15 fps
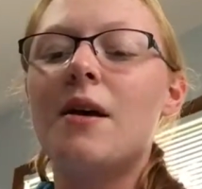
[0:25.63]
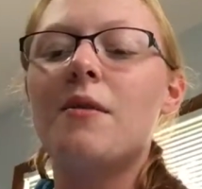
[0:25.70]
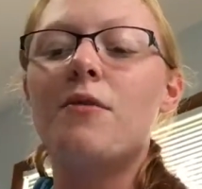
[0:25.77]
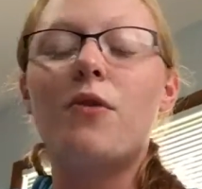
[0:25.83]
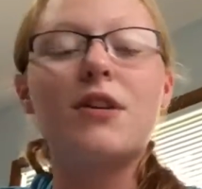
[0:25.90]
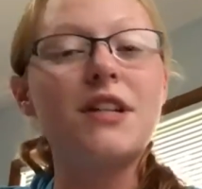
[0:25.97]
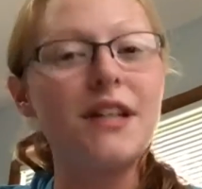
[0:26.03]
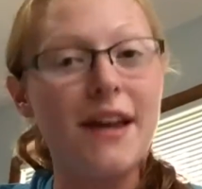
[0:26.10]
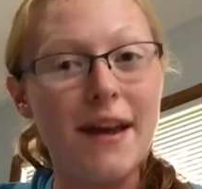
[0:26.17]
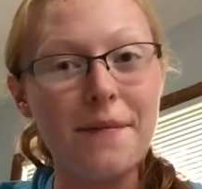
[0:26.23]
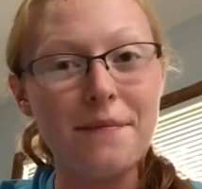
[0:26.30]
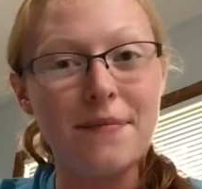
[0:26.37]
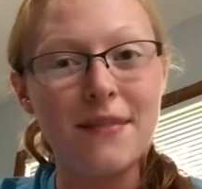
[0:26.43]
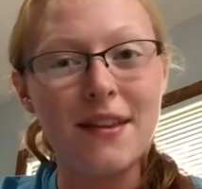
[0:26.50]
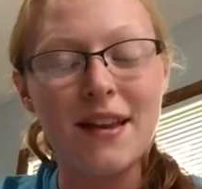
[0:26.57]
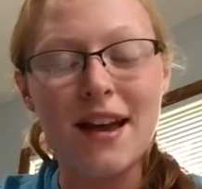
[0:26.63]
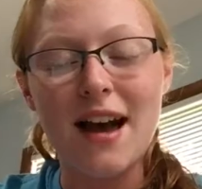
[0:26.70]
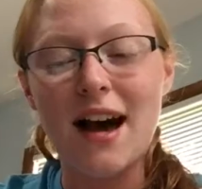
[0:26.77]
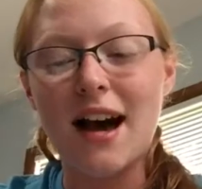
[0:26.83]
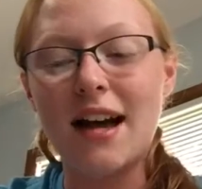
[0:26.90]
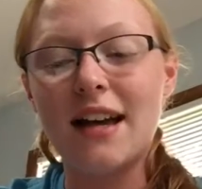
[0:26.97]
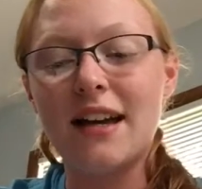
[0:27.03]
For today,
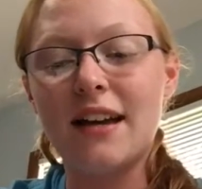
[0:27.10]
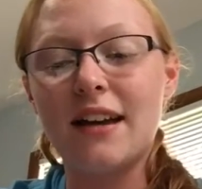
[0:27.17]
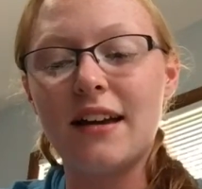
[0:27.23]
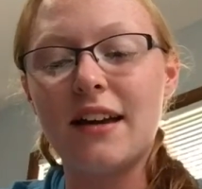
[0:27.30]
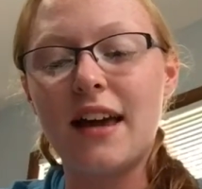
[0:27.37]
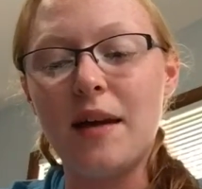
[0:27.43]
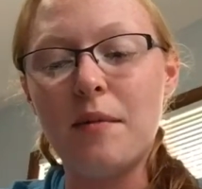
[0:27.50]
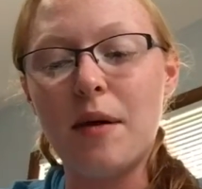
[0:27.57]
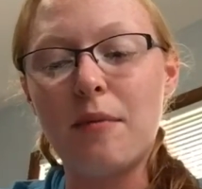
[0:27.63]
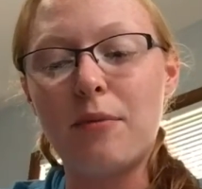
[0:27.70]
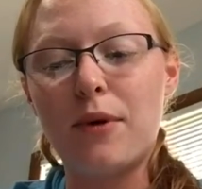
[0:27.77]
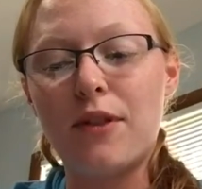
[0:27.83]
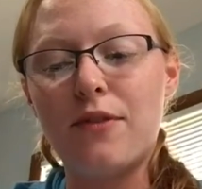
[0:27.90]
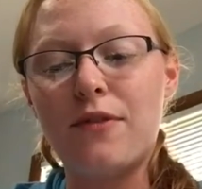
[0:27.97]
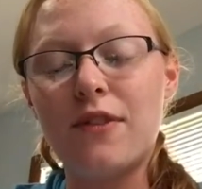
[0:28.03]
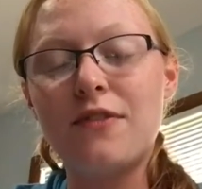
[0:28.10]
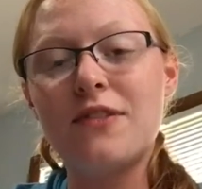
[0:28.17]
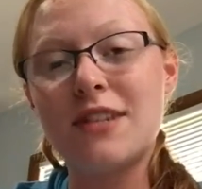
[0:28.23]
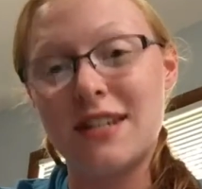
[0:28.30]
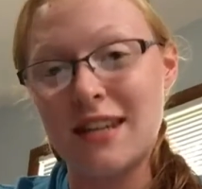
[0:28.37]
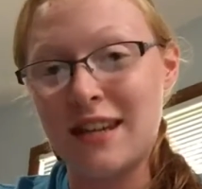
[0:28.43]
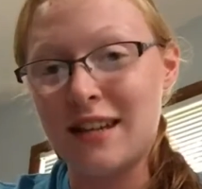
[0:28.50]
I came up with
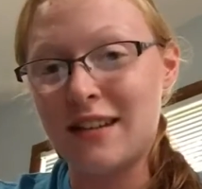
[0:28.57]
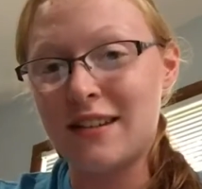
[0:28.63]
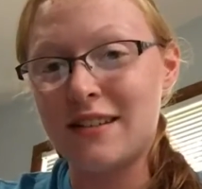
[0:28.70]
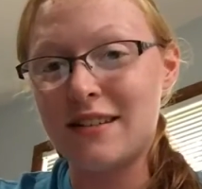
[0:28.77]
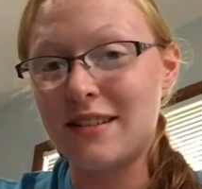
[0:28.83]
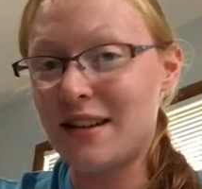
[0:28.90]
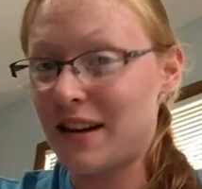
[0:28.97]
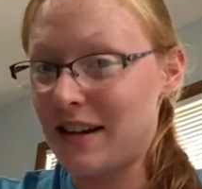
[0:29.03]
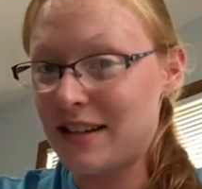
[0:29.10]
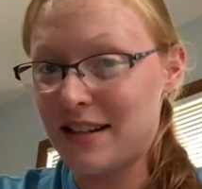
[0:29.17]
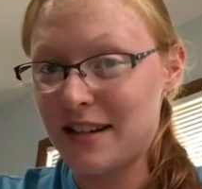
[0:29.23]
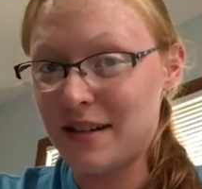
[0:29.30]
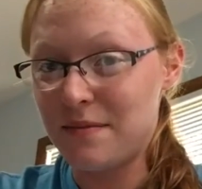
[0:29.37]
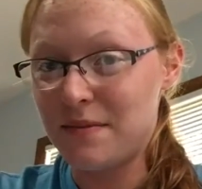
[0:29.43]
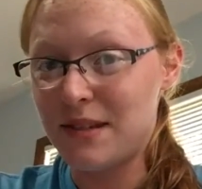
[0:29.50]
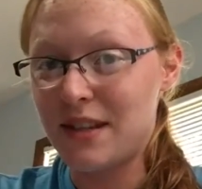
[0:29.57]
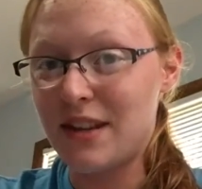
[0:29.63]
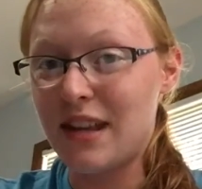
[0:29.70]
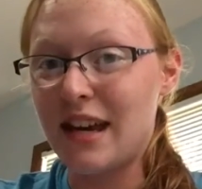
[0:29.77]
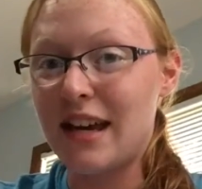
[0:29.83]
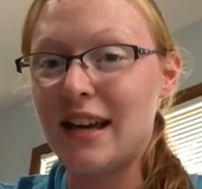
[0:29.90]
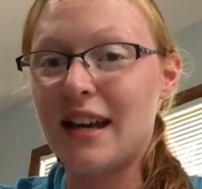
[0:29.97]
15 study tips
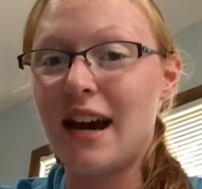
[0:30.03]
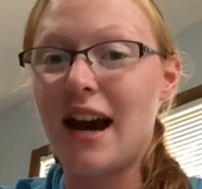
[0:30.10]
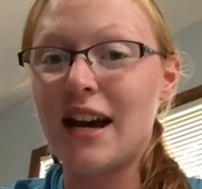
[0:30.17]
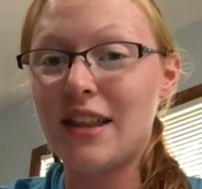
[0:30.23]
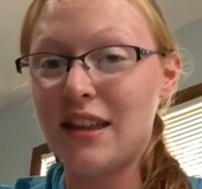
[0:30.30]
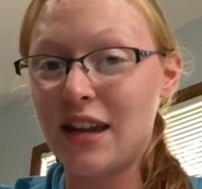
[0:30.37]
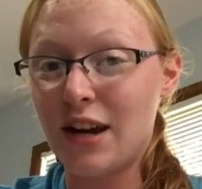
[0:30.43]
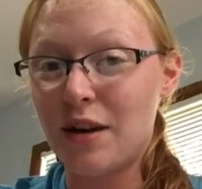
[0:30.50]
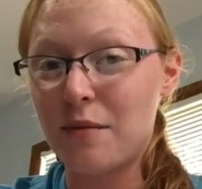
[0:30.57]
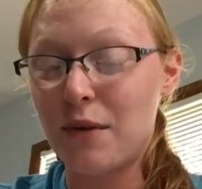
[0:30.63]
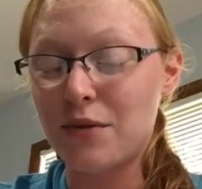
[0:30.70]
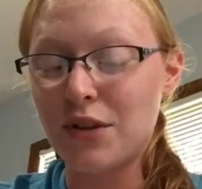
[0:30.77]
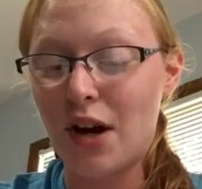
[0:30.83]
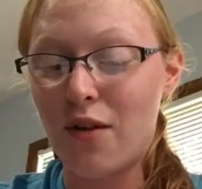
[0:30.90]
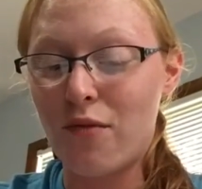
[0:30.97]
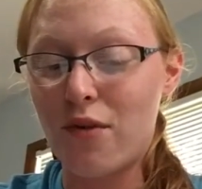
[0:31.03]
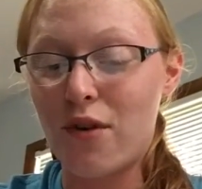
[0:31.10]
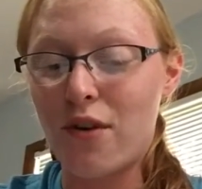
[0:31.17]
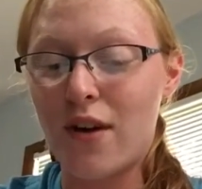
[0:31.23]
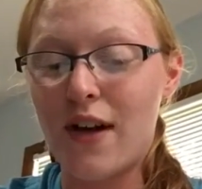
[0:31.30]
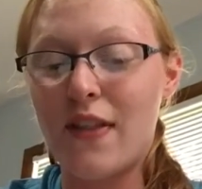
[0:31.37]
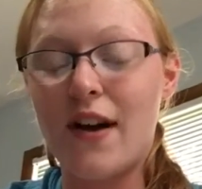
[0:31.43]
that I think are most
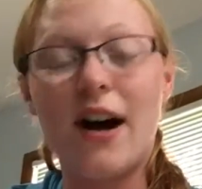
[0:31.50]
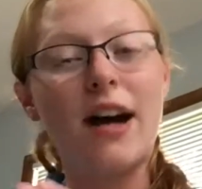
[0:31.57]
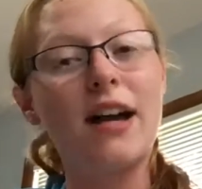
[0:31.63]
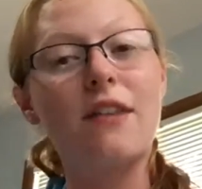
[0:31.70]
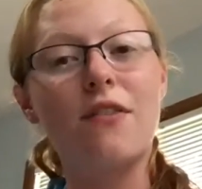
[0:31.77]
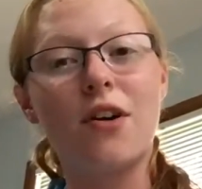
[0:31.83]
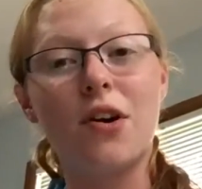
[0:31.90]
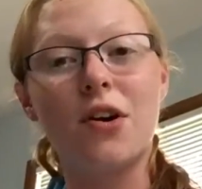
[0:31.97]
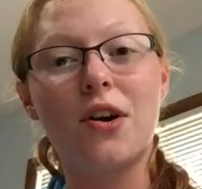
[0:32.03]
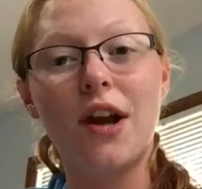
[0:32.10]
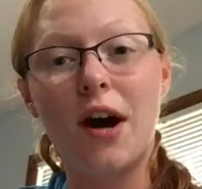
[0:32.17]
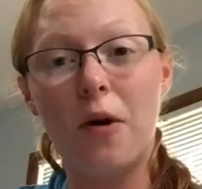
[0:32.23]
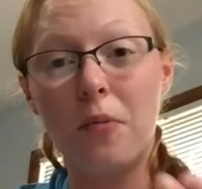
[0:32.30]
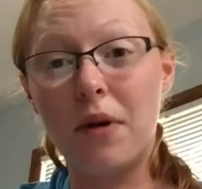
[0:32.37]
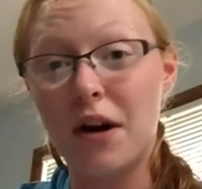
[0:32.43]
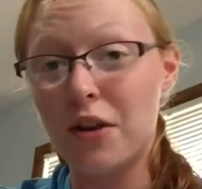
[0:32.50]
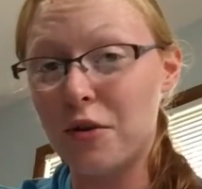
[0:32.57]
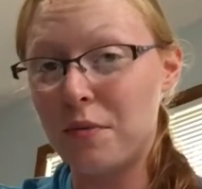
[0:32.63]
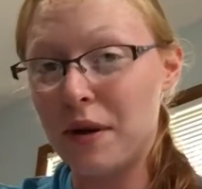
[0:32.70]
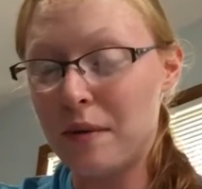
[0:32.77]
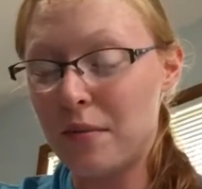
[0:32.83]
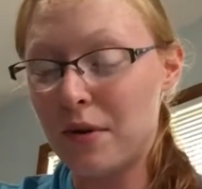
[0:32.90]
helpful and that I have heard help other
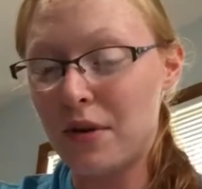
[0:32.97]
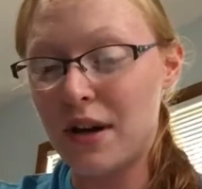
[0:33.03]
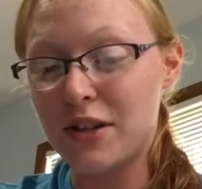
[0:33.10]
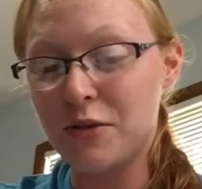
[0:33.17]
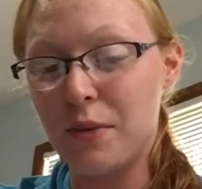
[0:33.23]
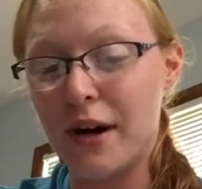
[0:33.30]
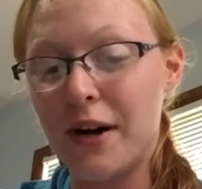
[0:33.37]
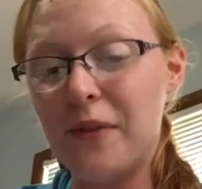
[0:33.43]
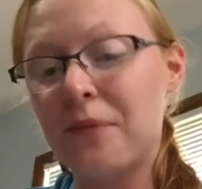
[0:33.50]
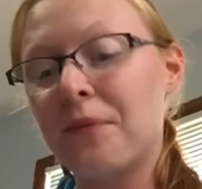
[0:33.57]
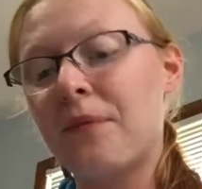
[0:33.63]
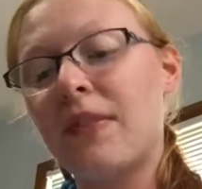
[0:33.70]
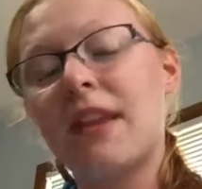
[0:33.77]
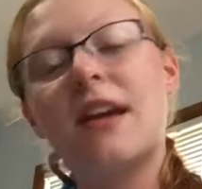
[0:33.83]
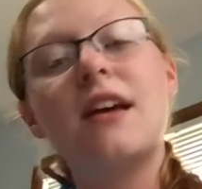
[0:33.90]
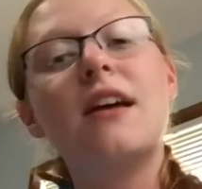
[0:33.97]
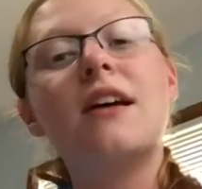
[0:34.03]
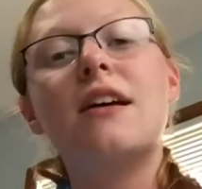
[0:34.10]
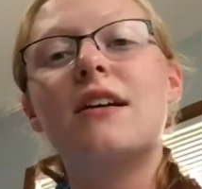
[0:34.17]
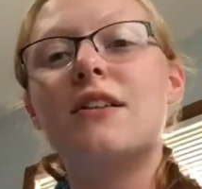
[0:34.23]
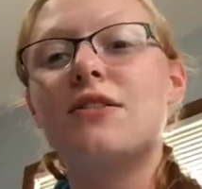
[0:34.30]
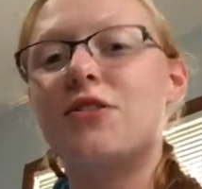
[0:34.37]
people as well.
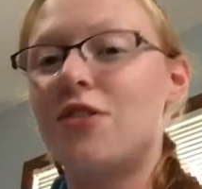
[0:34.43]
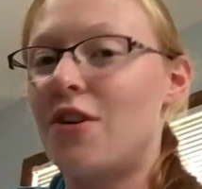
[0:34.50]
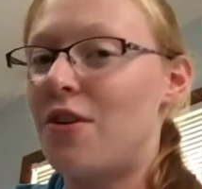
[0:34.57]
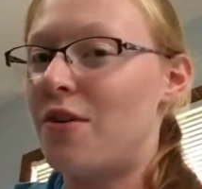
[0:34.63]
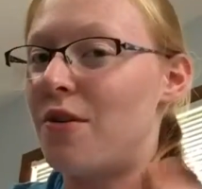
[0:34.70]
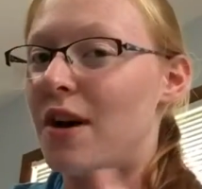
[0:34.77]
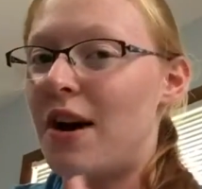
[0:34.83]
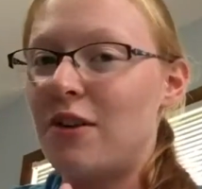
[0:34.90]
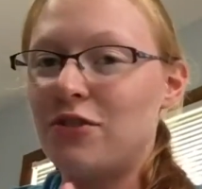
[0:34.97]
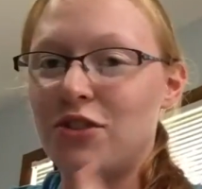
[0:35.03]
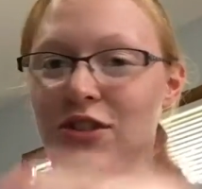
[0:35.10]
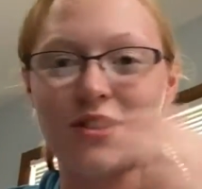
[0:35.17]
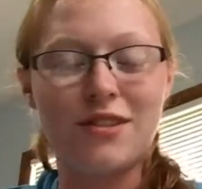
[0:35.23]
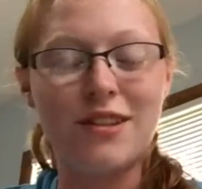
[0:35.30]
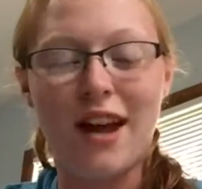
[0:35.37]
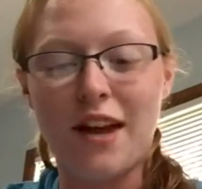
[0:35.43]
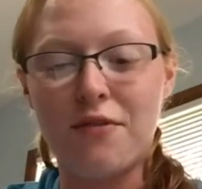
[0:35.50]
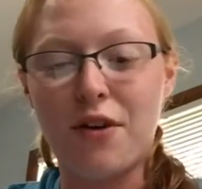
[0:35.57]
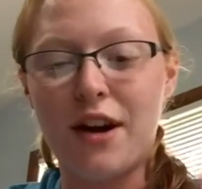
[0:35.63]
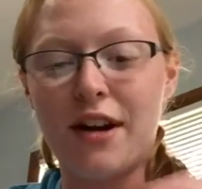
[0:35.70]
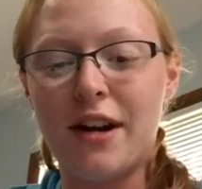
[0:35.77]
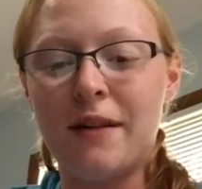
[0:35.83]
So I'll just dive
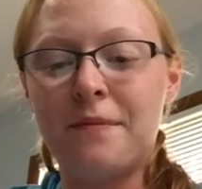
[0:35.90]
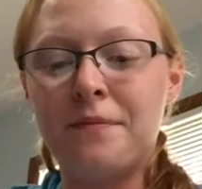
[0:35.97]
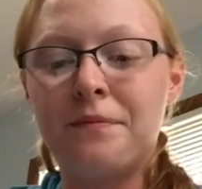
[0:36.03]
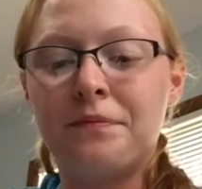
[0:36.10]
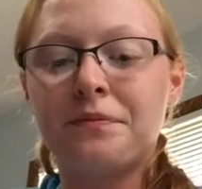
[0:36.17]
right in.